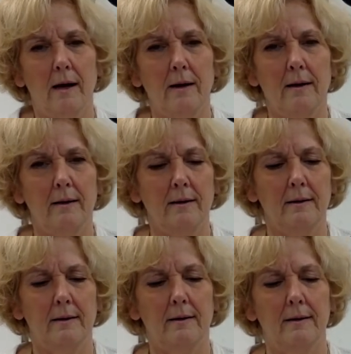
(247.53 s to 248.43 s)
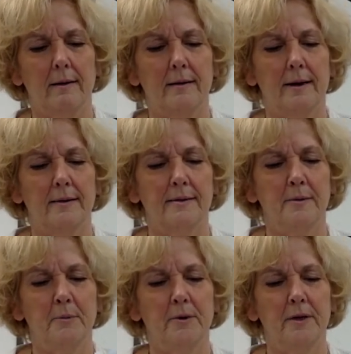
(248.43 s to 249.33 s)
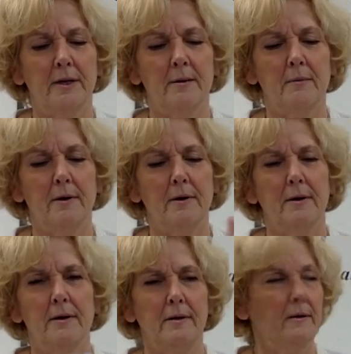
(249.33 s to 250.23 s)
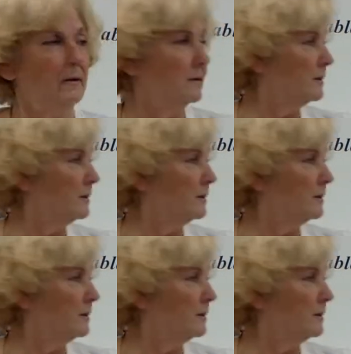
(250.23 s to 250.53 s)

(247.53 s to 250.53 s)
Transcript: Oh, that's a pretty one.